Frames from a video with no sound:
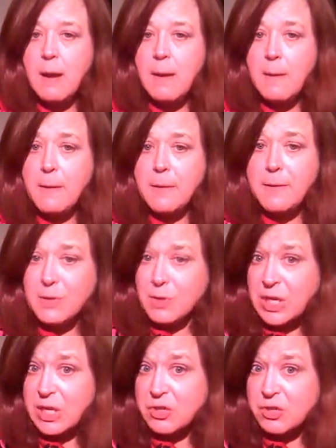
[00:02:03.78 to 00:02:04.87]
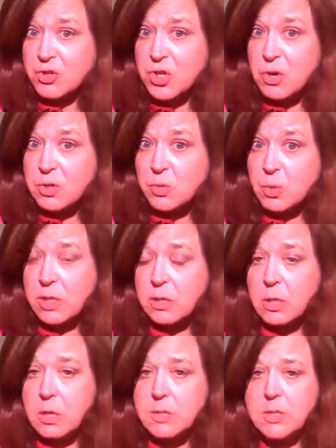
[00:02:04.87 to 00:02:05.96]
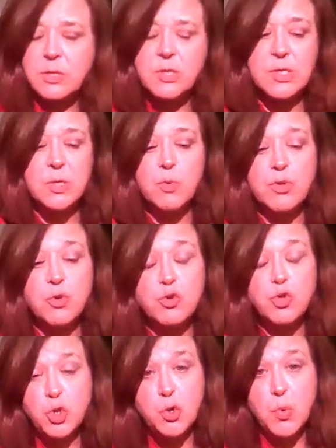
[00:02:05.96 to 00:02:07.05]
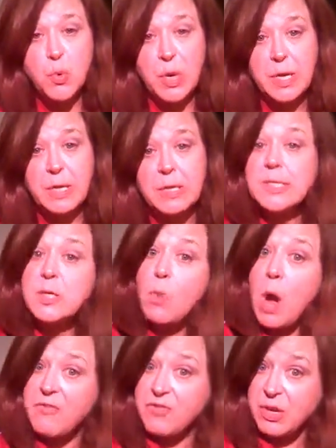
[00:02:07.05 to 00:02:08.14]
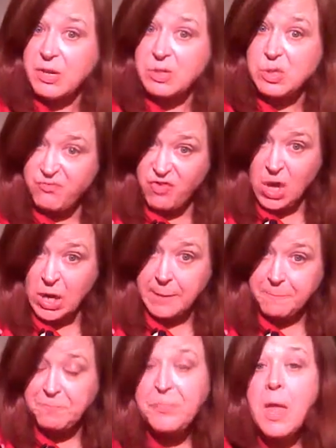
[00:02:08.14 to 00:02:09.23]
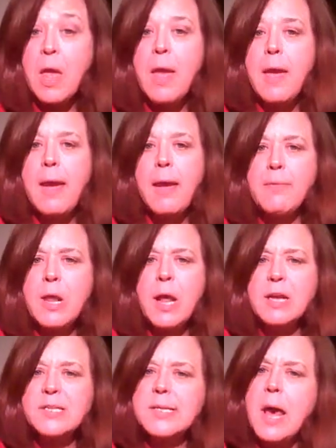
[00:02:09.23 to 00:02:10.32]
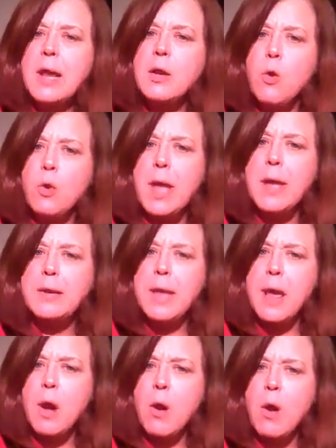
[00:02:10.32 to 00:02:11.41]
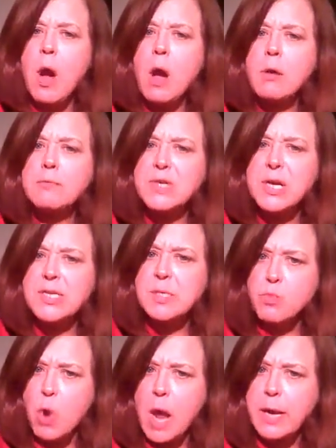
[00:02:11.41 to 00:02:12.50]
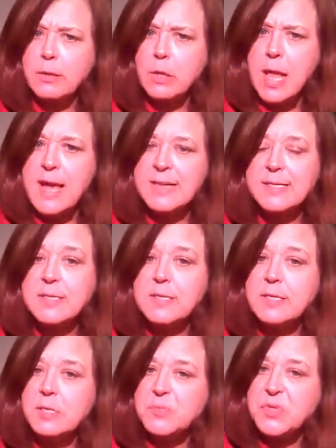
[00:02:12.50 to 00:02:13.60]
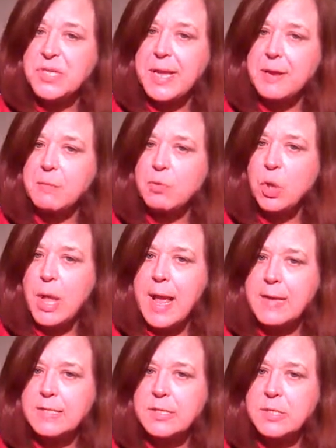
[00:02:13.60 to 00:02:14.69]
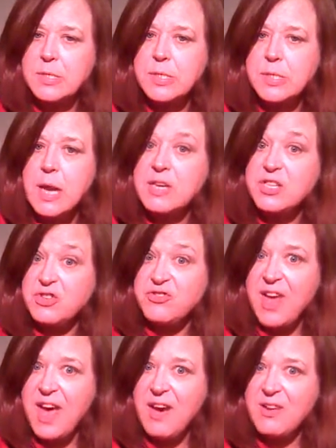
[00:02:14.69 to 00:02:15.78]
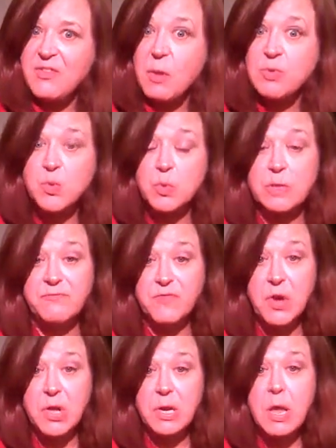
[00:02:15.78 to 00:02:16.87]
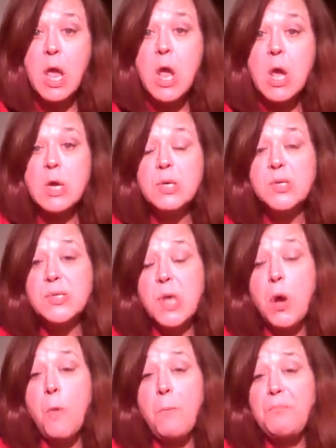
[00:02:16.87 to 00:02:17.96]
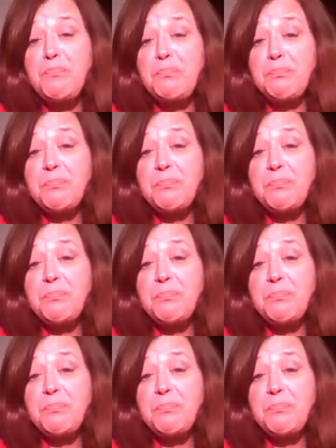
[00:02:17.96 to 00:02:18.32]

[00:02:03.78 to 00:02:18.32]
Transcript: looking at their jokes really closely to see what they're doing and to see why I think it's funny. And then I decided, okay, now I'll take some writing classes and some stand-up classes, and I did that, and that was really fun. So